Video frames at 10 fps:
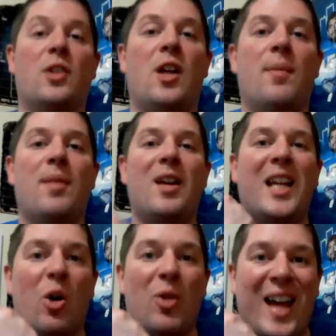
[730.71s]
time,
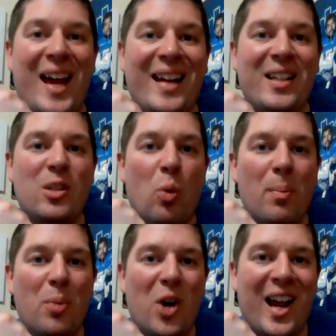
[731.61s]
go Lions,
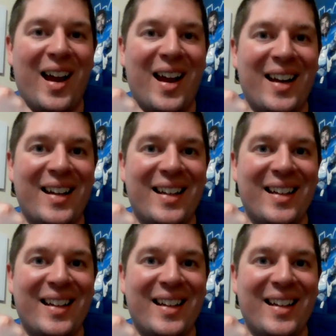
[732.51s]
one pride.